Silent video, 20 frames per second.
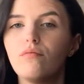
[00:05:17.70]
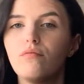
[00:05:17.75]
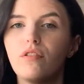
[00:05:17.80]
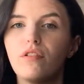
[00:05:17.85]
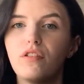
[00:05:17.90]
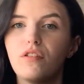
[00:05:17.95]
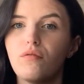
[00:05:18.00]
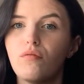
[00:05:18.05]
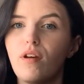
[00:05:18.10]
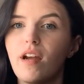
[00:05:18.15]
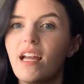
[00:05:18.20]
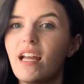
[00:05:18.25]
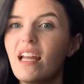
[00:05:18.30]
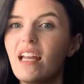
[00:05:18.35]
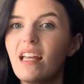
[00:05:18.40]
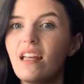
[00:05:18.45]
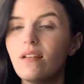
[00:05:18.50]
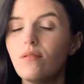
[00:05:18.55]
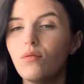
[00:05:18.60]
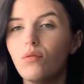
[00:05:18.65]

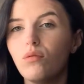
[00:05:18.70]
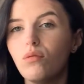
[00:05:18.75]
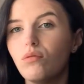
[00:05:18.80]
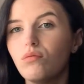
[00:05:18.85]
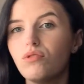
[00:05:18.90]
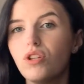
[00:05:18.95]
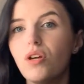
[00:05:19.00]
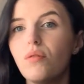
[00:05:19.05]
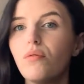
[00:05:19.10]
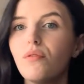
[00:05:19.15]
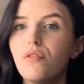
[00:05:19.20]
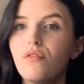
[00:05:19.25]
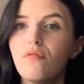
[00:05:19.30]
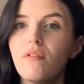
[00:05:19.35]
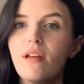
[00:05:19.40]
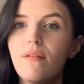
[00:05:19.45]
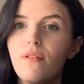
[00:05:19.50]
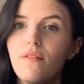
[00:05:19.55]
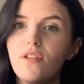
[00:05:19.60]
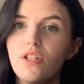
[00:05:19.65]
two or three
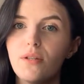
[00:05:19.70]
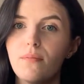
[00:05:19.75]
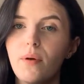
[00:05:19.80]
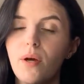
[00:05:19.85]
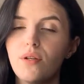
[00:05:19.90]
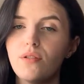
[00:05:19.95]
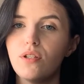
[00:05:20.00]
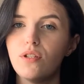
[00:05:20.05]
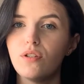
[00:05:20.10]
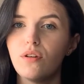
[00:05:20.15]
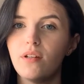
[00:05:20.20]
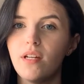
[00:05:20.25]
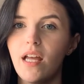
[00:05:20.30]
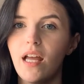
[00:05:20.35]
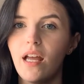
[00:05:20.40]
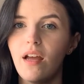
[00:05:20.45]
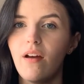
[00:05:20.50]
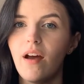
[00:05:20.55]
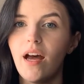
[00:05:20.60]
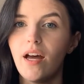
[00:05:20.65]
revision posters on here
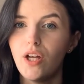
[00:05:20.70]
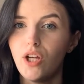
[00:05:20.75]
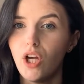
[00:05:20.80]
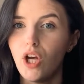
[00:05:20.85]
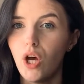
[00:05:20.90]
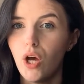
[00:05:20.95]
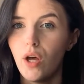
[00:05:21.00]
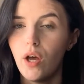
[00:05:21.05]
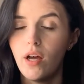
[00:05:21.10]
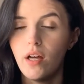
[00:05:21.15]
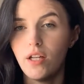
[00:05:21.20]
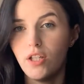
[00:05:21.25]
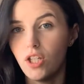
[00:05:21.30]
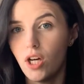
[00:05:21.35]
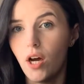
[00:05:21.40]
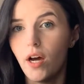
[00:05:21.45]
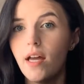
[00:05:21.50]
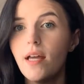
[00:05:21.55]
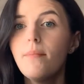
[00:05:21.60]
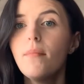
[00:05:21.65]
at a
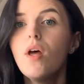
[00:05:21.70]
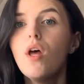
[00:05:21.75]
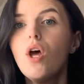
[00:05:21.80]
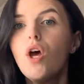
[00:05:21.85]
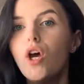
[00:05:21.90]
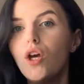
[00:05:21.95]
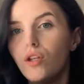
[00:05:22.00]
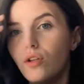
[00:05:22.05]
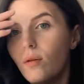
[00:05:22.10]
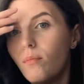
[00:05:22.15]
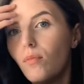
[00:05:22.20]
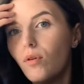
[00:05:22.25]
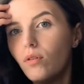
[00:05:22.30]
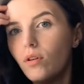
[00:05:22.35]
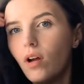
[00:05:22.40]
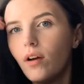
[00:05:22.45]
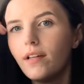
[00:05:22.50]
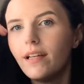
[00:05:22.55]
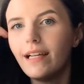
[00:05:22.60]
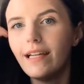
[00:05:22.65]
time, you're more
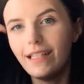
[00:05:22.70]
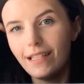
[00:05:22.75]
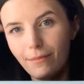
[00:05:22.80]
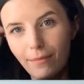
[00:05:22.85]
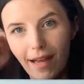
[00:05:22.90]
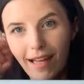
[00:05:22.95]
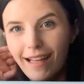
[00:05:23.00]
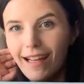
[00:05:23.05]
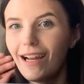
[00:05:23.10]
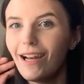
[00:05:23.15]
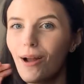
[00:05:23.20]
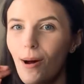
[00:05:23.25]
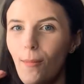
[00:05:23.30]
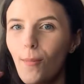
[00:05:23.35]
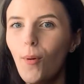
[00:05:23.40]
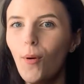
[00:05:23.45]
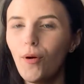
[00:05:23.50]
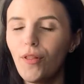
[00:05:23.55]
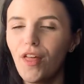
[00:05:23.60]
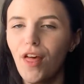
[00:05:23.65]
likely to make a lot
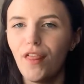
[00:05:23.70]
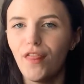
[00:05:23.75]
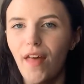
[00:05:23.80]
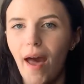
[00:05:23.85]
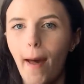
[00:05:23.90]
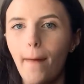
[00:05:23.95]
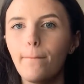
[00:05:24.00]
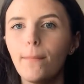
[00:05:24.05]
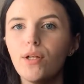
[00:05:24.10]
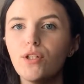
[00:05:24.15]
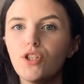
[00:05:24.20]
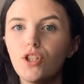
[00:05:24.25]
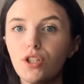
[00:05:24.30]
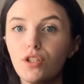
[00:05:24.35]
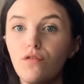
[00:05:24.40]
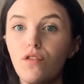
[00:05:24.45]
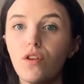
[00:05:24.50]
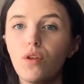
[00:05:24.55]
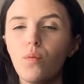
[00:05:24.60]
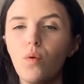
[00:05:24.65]
more than that. But just for
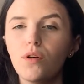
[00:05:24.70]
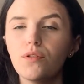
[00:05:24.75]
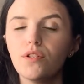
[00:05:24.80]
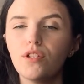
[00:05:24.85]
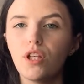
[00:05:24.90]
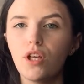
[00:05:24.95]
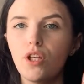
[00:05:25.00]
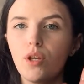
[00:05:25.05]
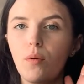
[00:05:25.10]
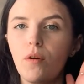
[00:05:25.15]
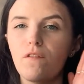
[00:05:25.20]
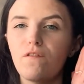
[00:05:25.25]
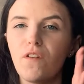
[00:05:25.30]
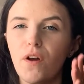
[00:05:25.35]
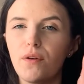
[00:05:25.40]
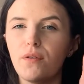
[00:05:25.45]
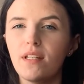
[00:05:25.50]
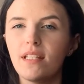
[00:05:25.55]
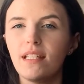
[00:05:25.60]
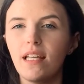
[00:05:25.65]
the ones that you are
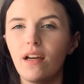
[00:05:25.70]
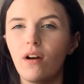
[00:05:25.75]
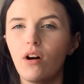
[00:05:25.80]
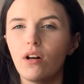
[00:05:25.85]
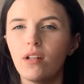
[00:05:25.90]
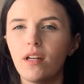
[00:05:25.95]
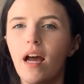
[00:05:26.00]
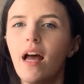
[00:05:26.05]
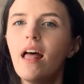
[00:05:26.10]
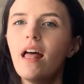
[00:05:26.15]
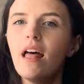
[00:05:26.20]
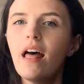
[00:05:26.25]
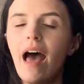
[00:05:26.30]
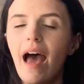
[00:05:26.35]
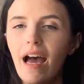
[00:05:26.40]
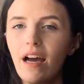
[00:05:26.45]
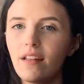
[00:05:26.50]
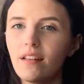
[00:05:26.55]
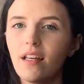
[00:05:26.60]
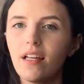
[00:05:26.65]
focusing on
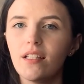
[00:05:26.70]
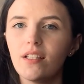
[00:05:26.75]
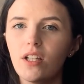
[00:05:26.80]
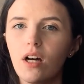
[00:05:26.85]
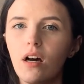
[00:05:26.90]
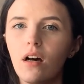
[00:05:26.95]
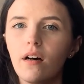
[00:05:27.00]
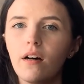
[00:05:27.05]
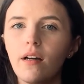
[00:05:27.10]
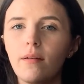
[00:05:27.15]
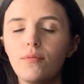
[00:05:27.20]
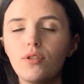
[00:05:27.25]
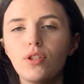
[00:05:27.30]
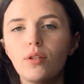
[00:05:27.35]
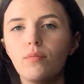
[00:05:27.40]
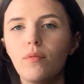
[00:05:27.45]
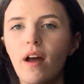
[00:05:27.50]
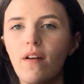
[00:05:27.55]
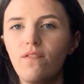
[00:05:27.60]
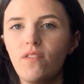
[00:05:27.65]
at that time,
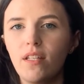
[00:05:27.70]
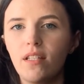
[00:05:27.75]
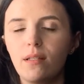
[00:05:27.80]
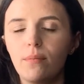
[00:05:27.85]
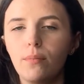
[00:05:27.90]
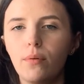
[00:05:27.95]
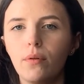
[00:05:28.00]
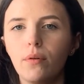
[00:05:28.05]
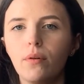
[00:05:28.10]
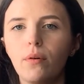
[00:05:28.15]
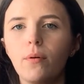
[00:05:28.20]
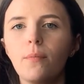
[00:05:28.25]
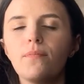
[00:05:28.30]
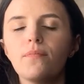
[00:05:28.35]
somewhere visible.